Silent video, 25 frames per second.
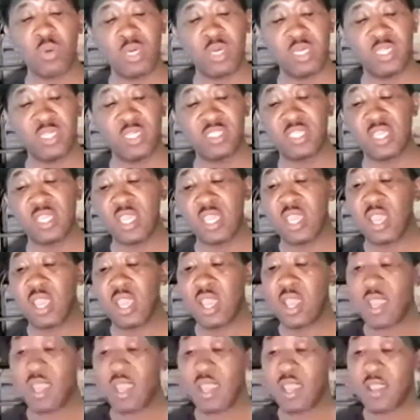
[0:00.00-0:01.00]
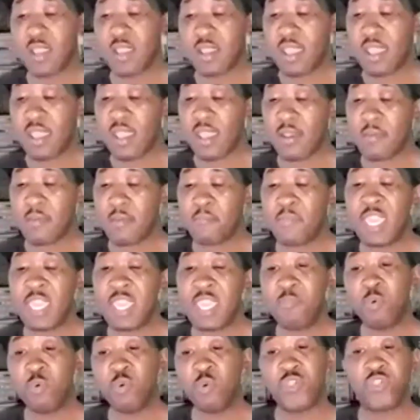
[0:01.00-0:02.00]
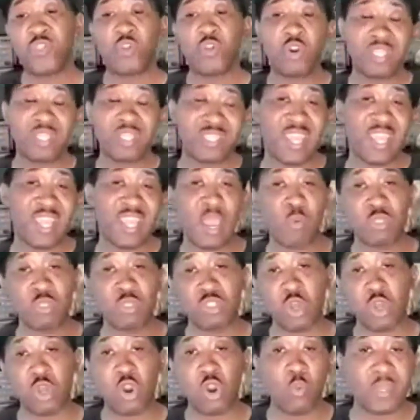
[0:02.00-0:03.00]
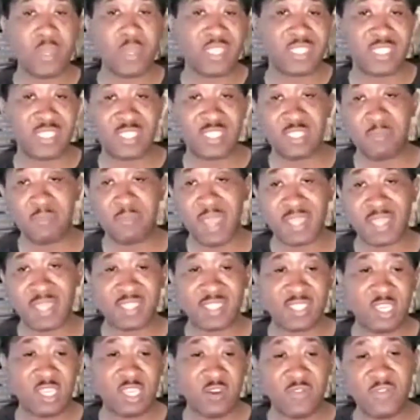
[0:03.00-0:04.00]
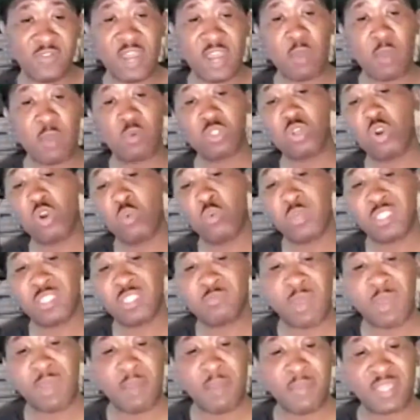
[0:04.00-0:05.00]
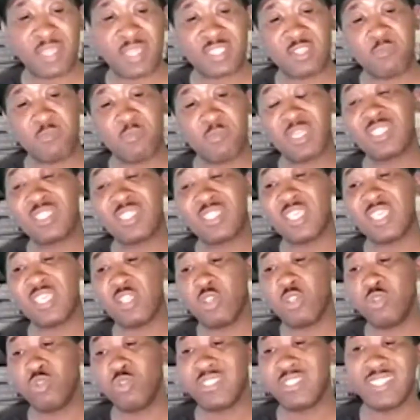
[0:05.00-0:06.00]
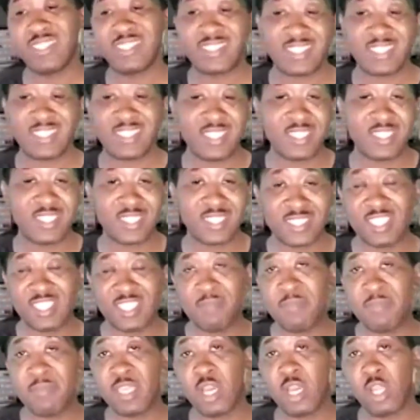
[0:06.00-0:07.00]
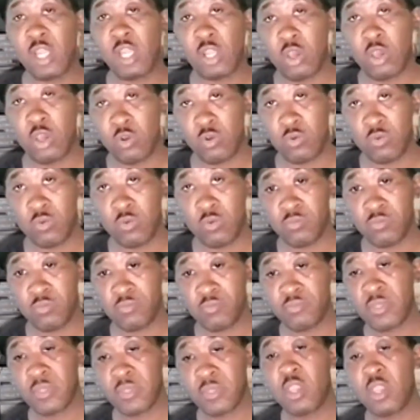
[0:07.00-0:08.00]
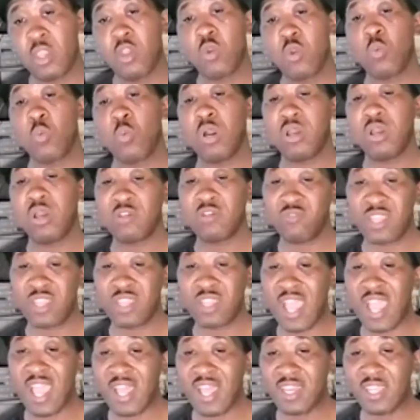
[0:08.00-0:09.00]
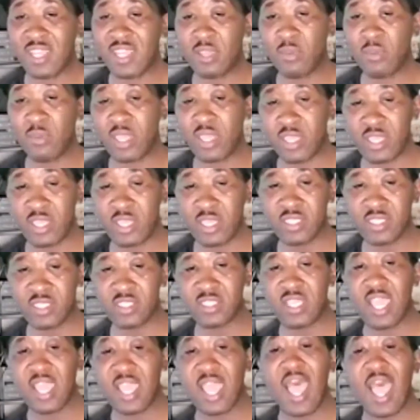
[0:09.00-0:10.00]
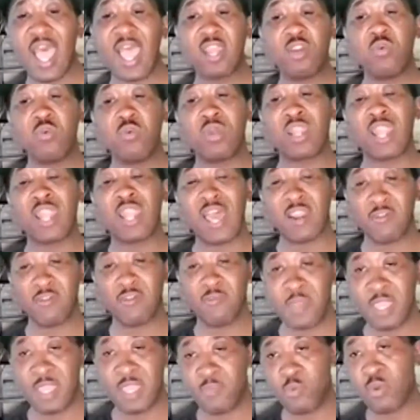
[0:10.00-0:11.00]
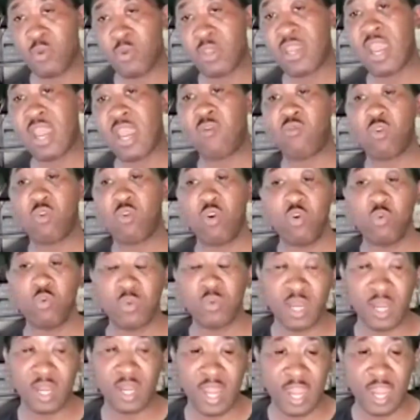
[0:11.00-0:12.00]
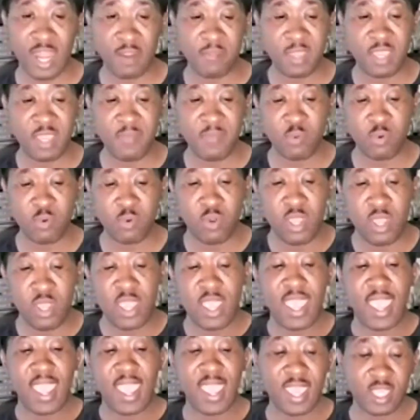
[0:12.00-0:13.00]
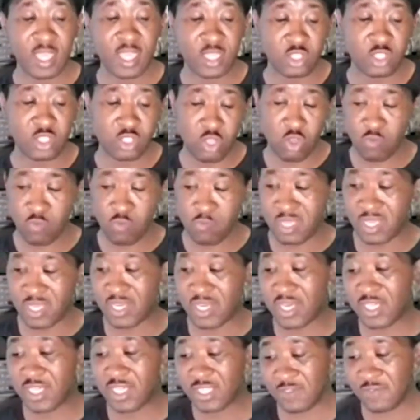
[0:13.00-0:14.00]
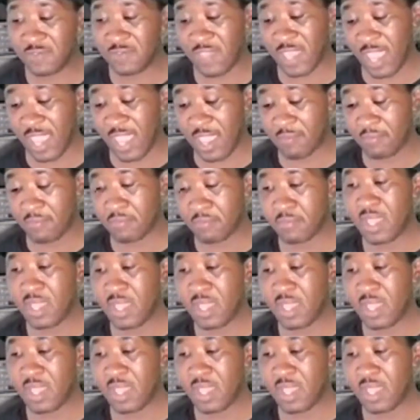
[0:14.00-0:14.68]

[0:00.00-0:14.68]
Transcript: was people thought that I was always to myself and I was always by myself because they usually tended to see me alone. Well, in reality is I knew a lot of people and I rolled with a lot of people. And so because of that,